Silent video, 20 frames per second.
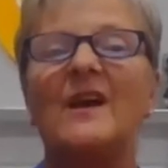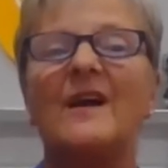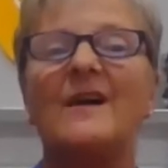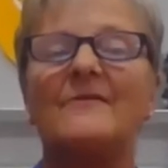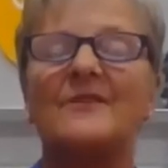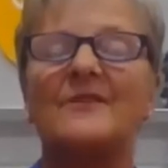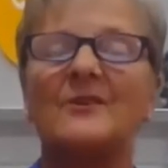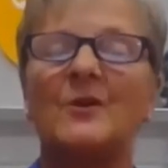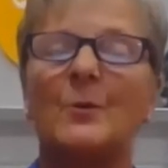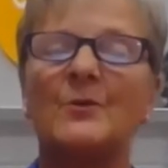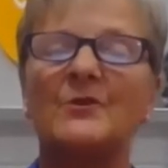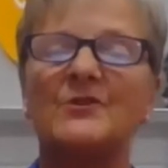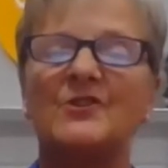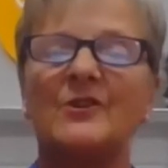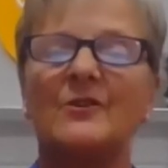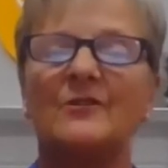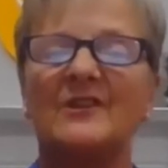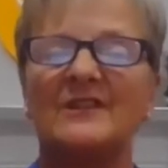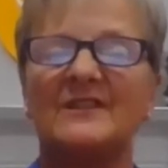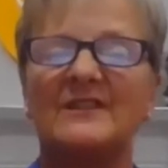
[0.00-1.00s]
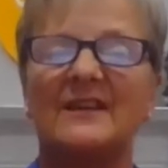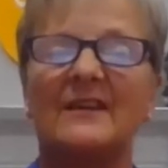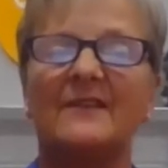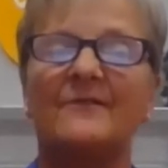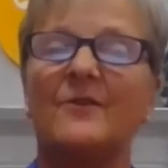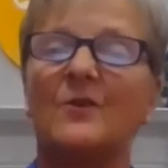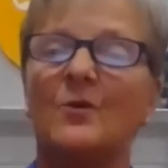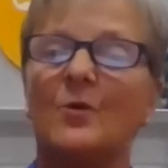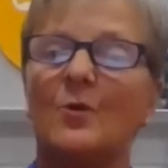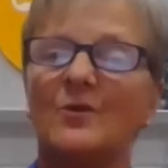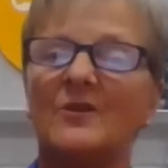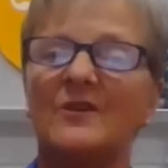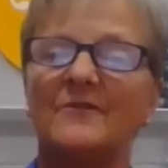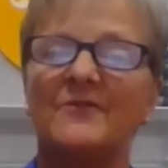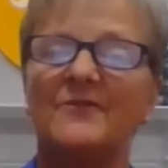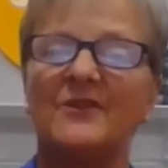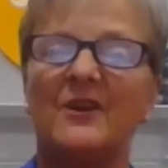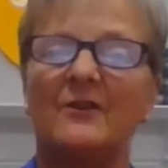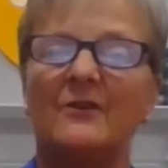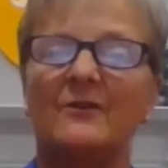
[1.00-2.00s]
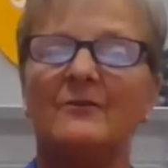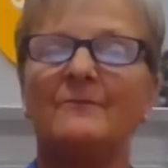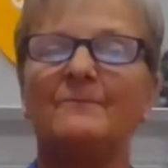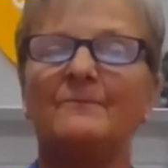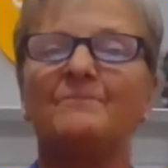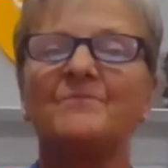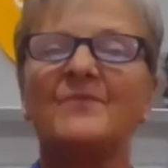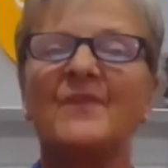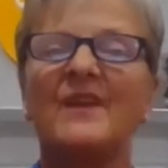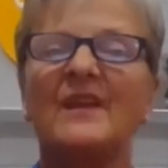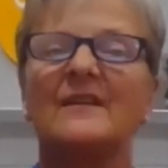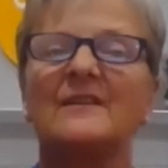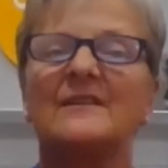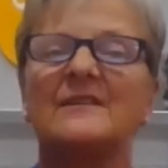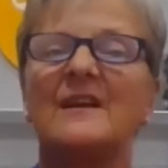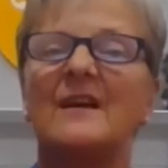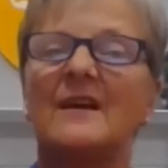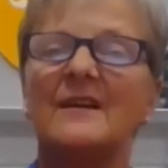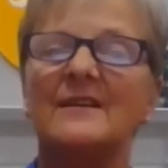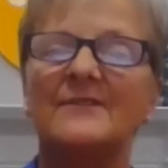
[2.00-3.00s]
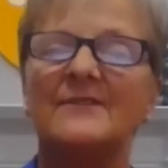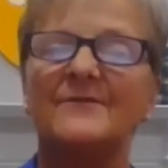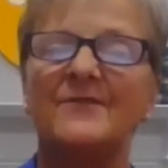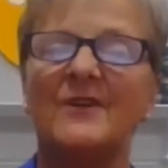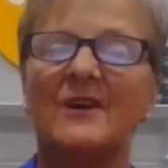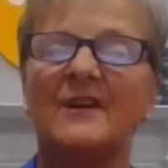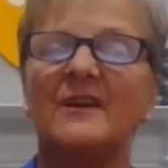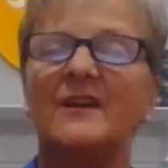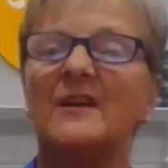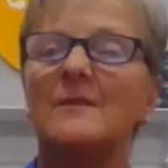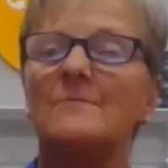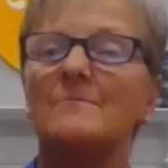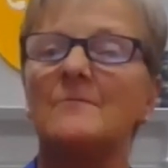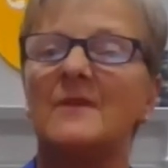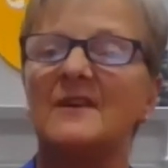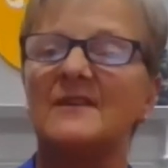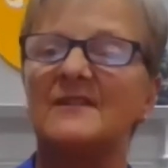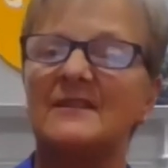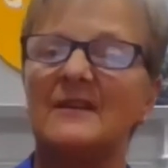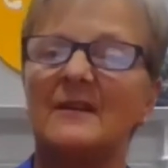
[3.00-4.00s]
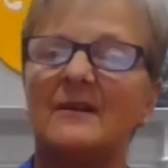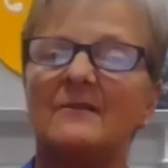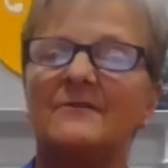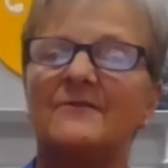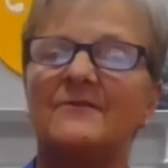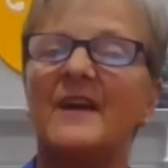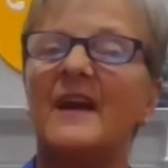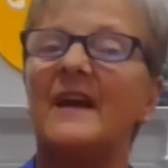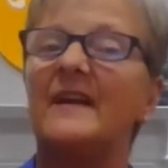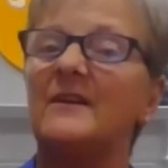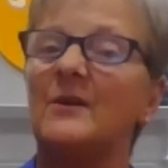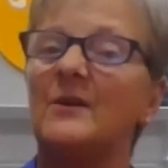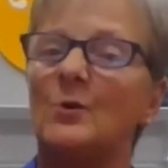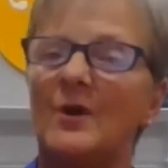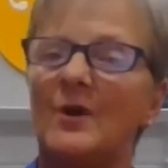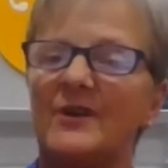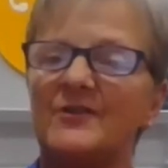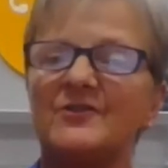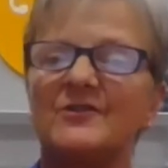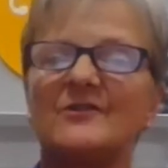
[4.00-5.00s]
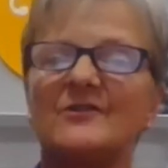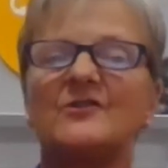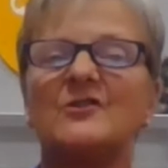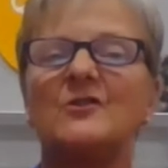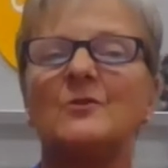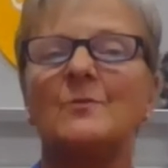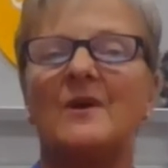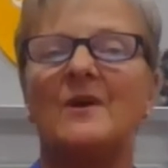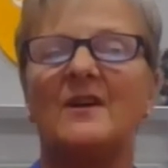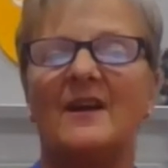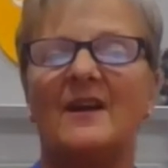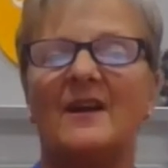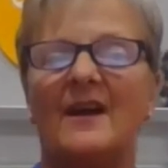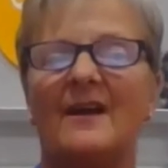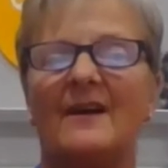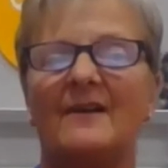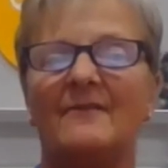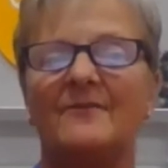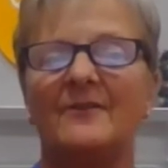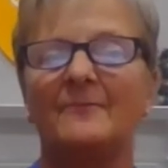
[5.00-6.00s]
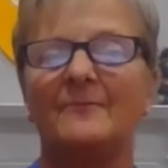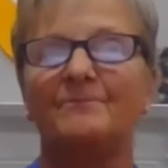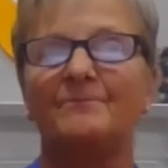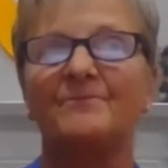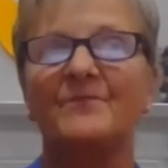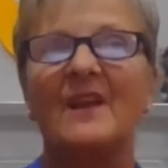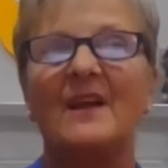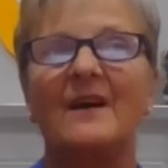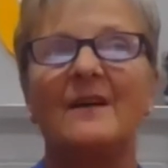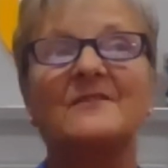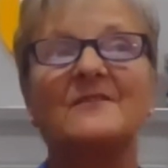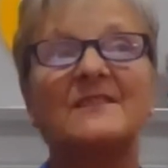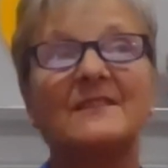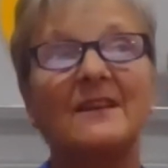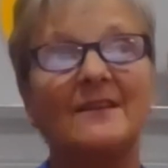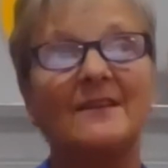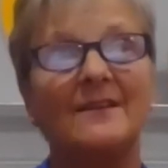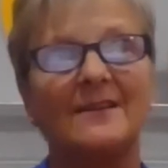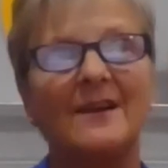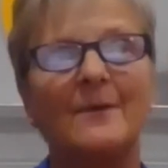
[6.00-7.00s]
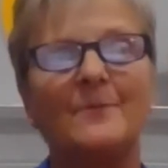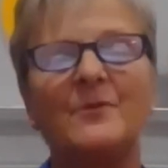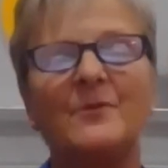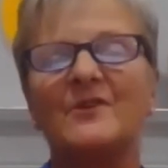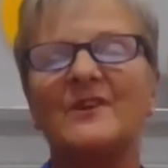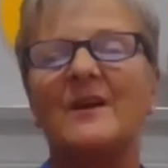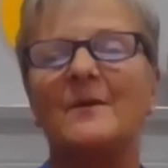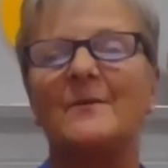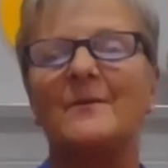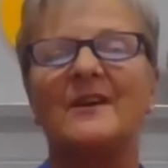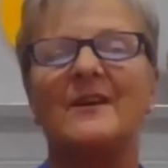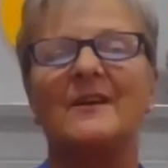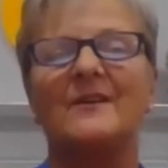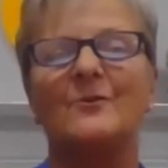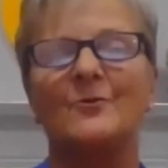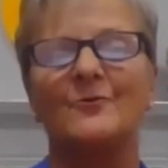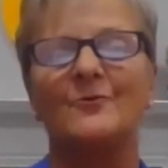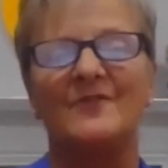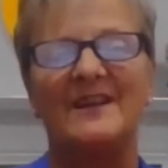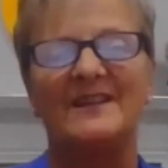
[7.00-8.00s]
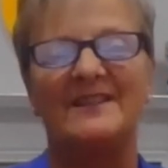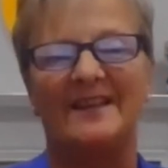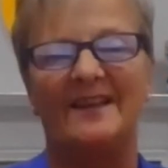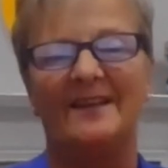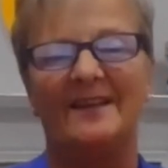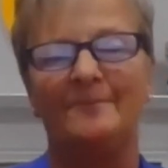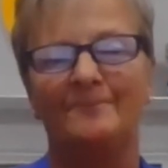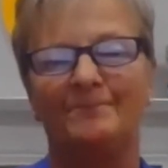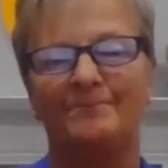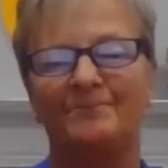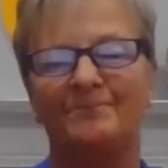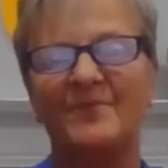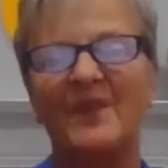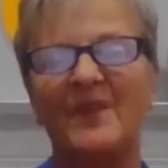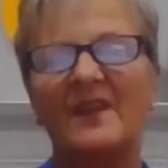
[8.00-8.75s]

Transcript: we have an opportunity for all of you to ask Funke and myself any questions you might have. I've seen a couple coming in already.